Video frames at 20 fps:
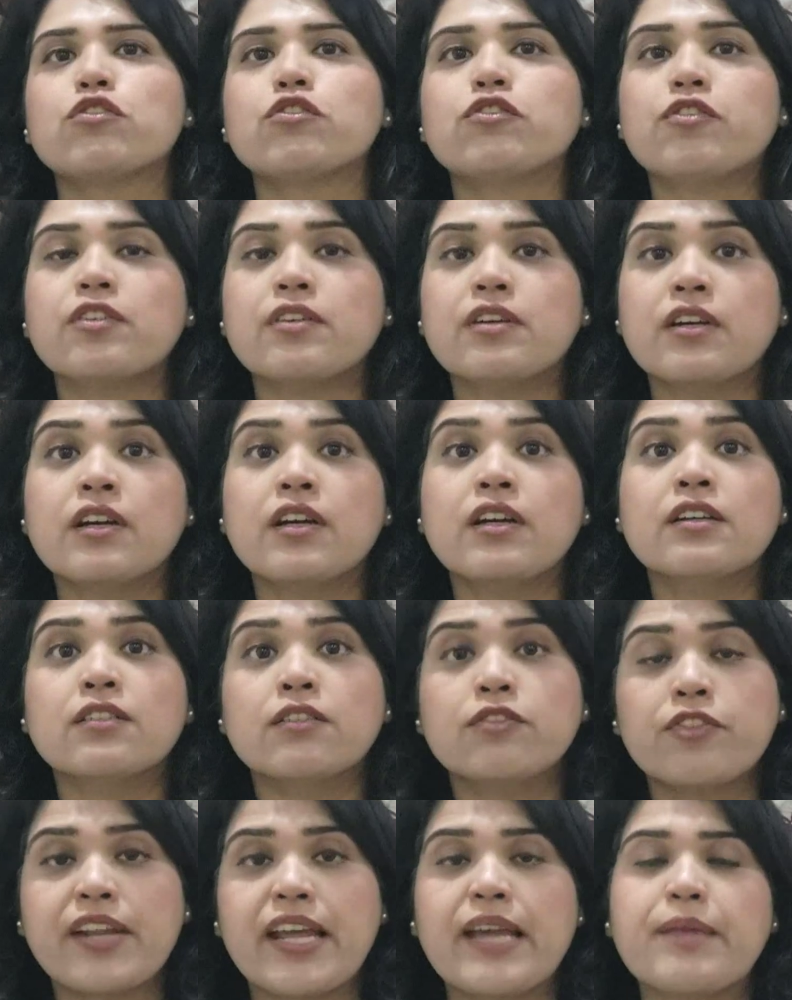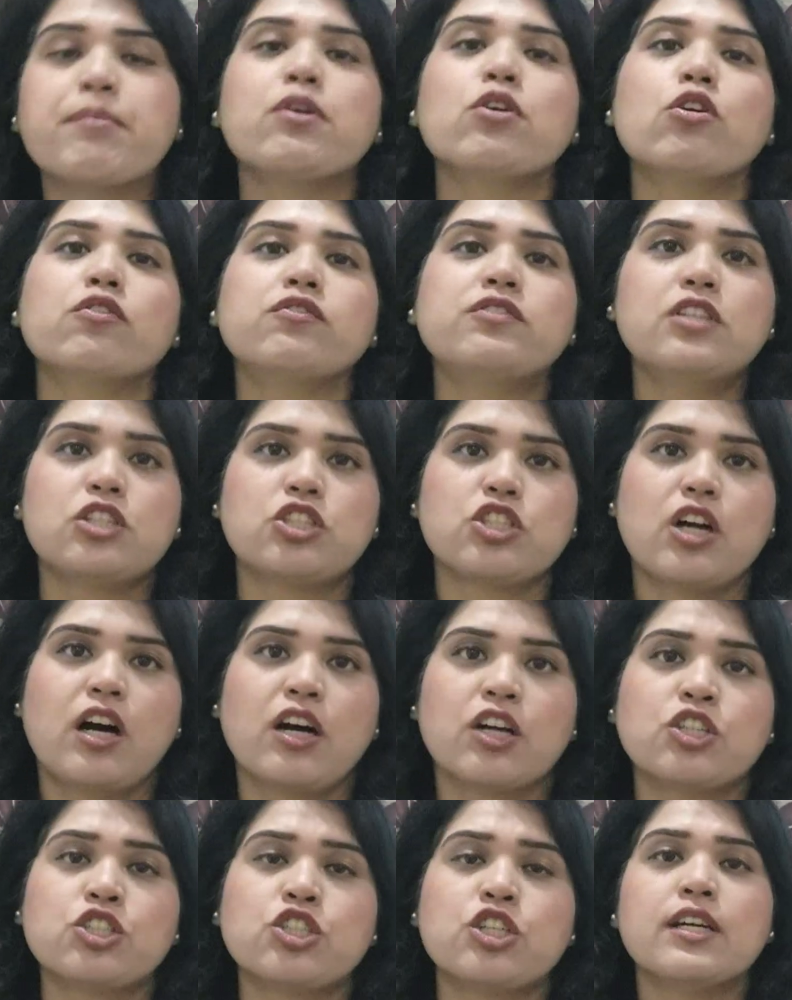of framing of the
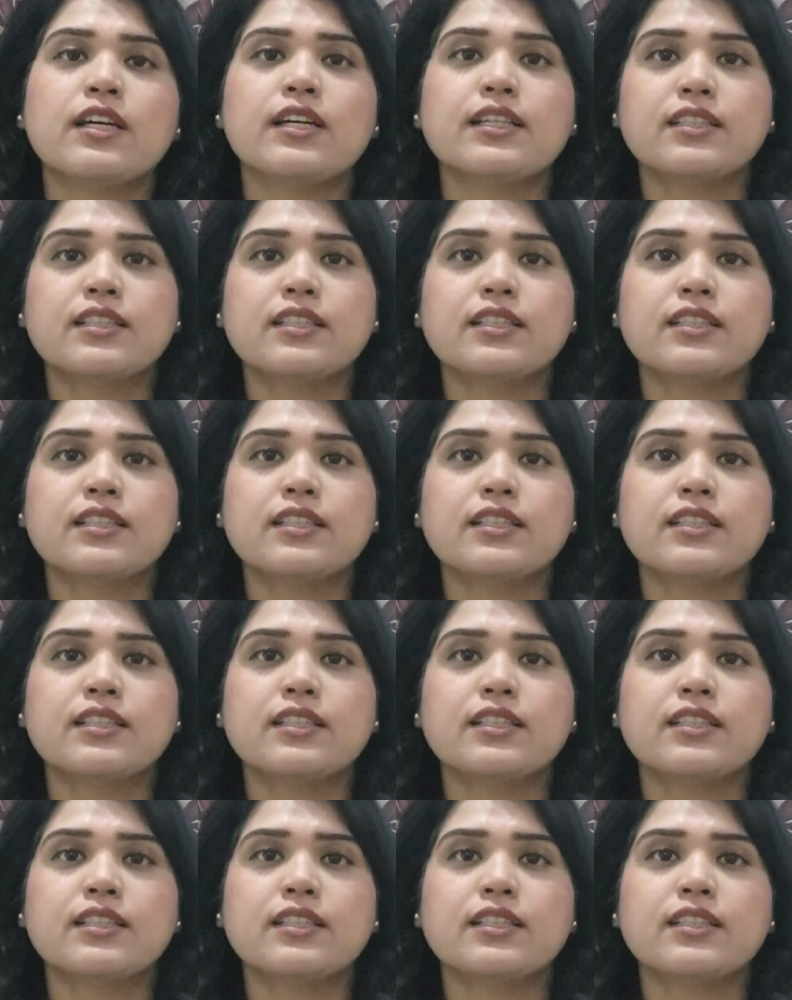charge,